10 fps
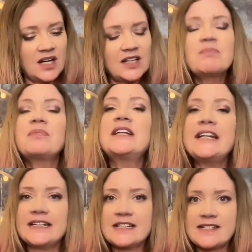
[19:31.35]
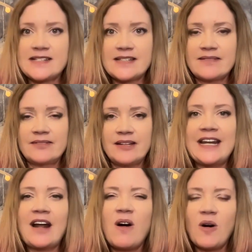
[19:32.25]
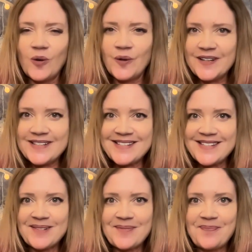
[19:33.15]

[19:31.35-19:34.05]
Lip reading: a completeness, and a wholeness